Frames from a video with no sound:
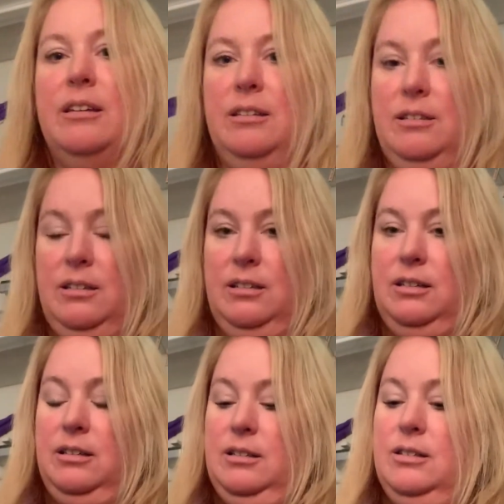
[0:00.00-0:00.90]
in the
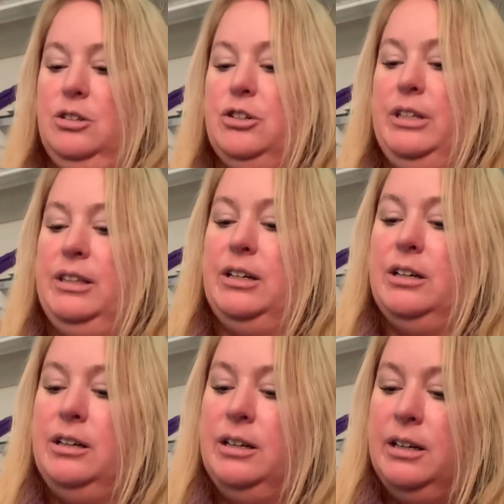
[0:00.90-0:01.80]
screen
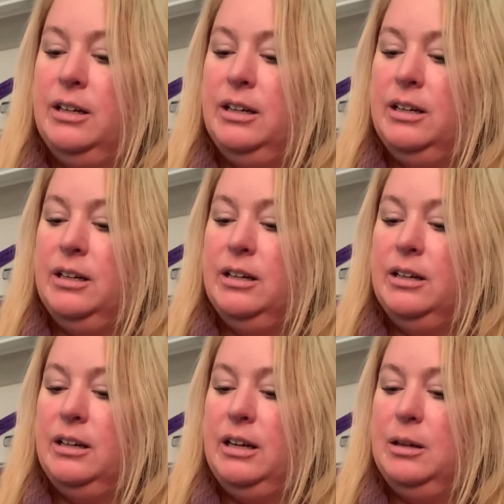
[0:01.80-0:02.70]
there.
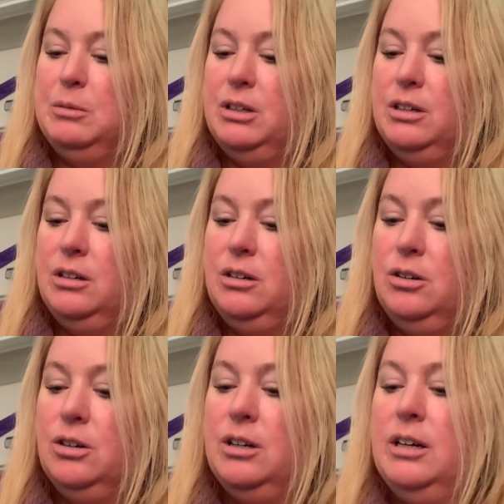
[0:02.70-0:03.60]
I'm going to
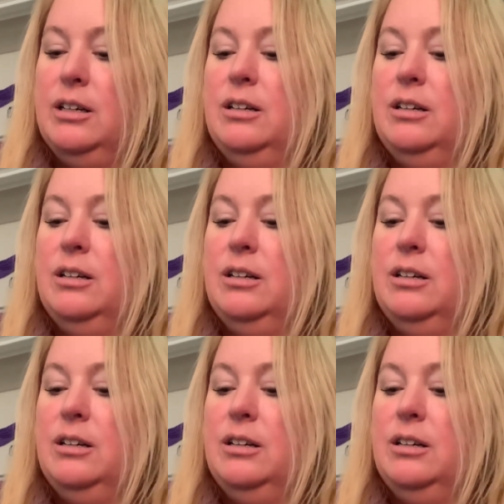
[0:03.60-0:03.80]
hook on